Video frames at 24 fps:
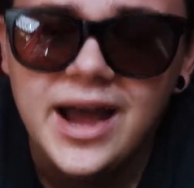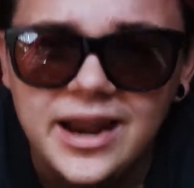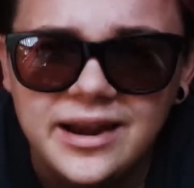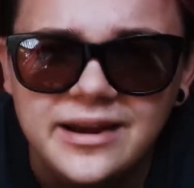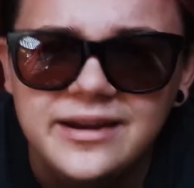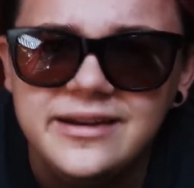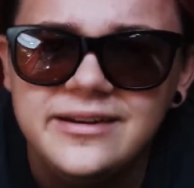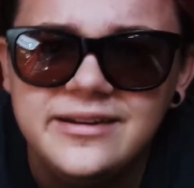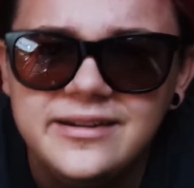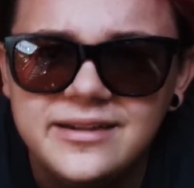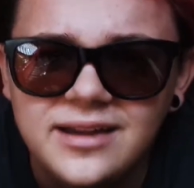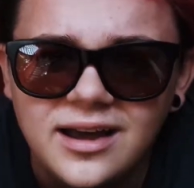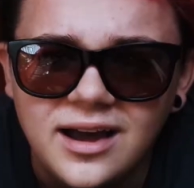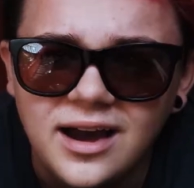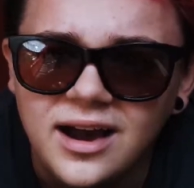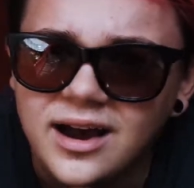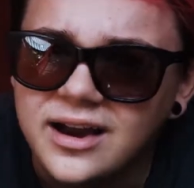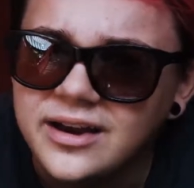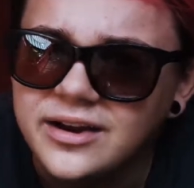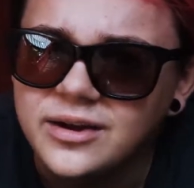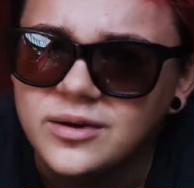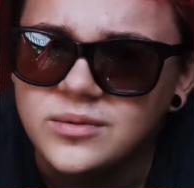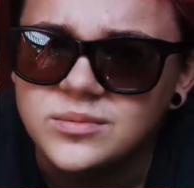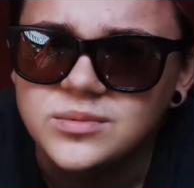And
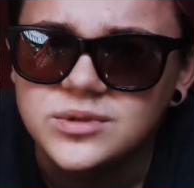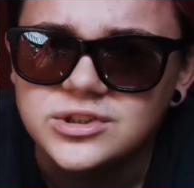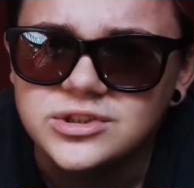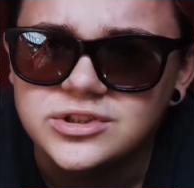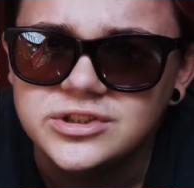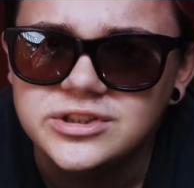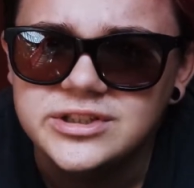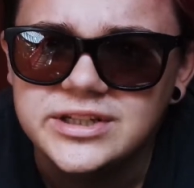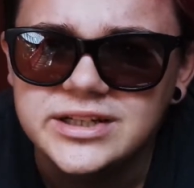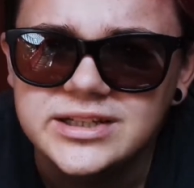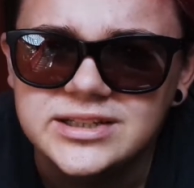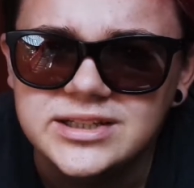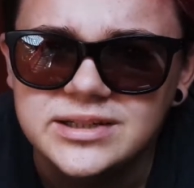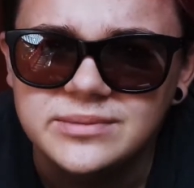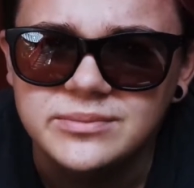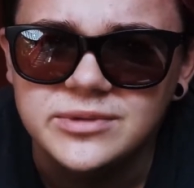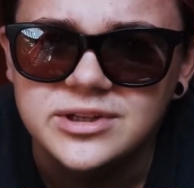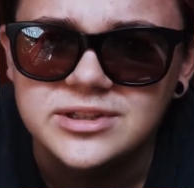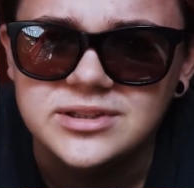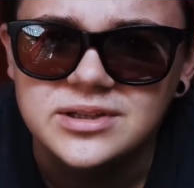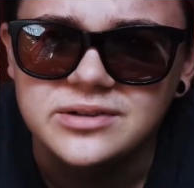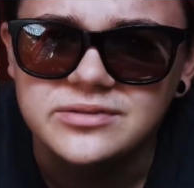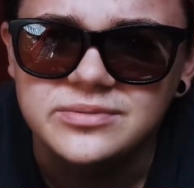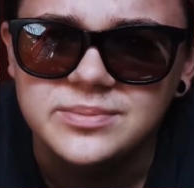I know I'm contradicting
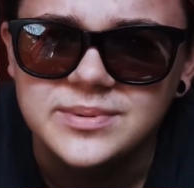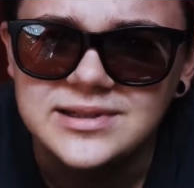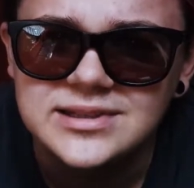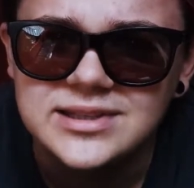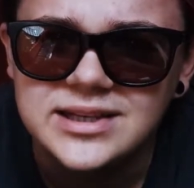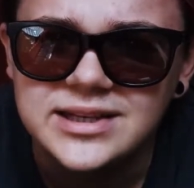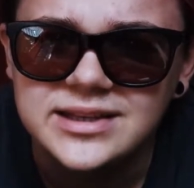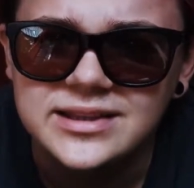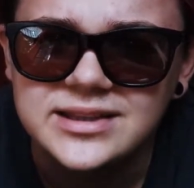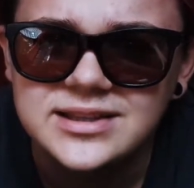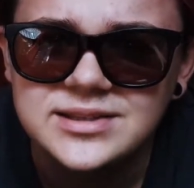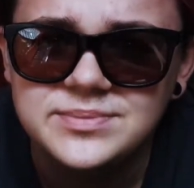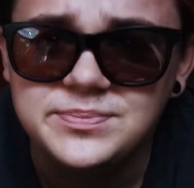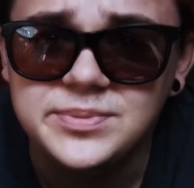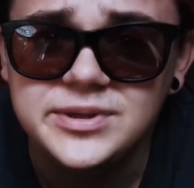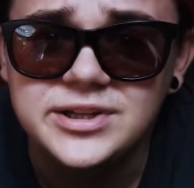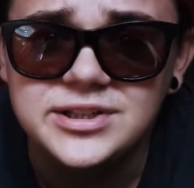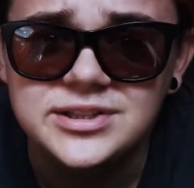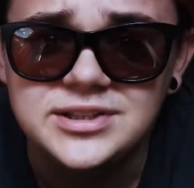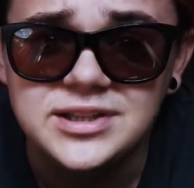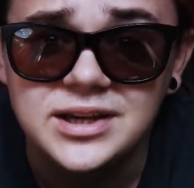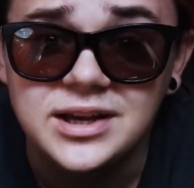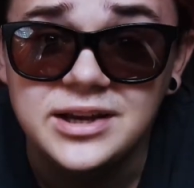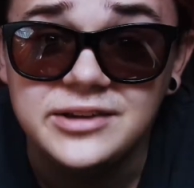myself by saying this
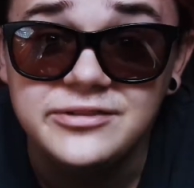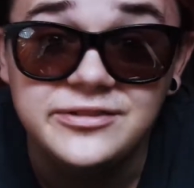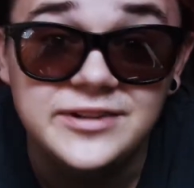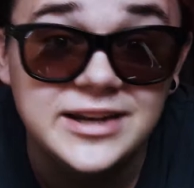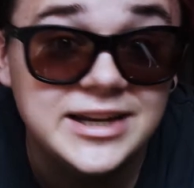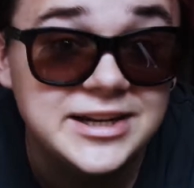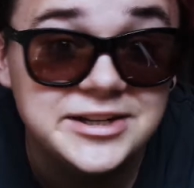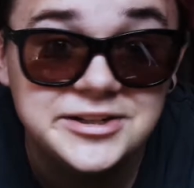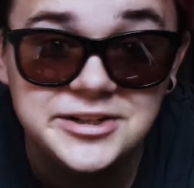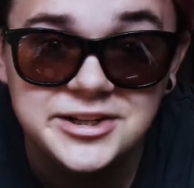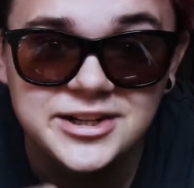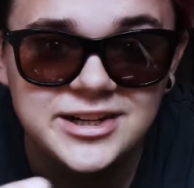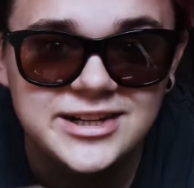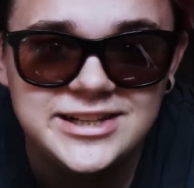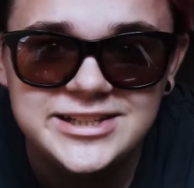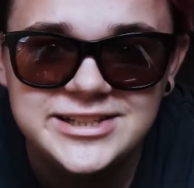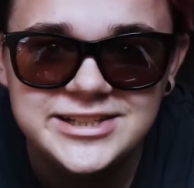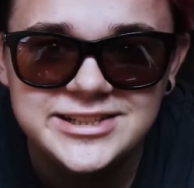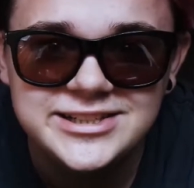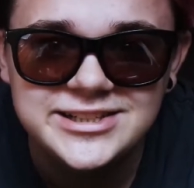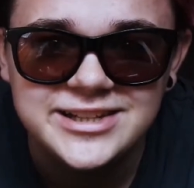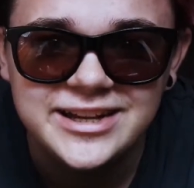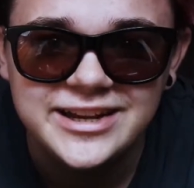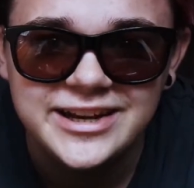because I've literally
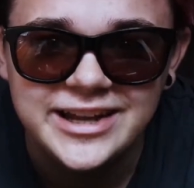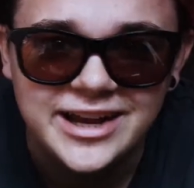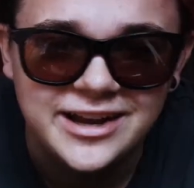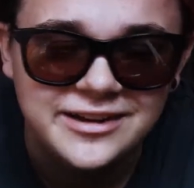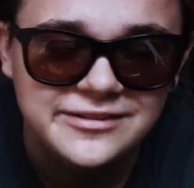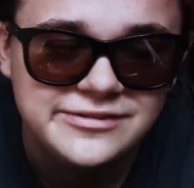just done it.